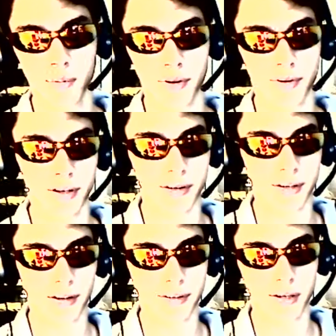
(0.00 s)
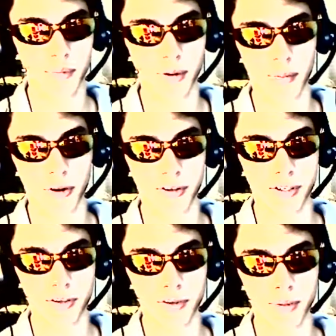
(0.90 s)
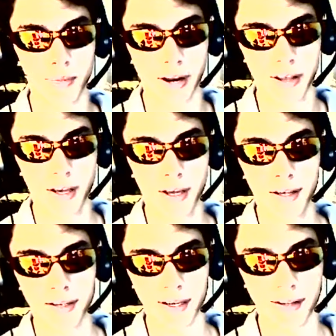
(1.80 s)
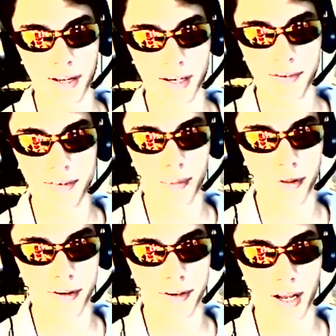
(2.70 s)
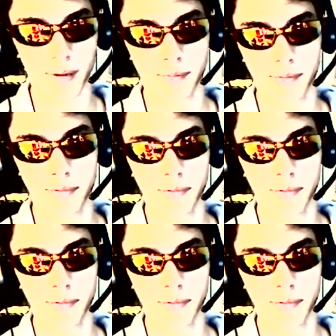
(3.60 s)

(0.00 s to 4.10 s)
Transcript: what's a necessity to be uploaded to YouTube that takes at least double the time